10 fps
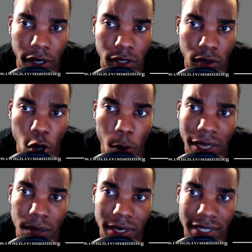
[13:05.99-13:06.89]
So don't
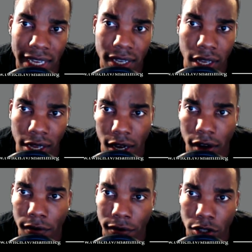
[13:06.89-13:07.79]
make the mistake
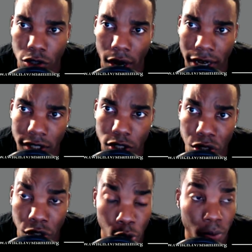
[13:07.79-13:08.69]
of drawing
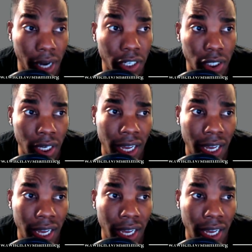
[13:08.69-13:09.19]
too much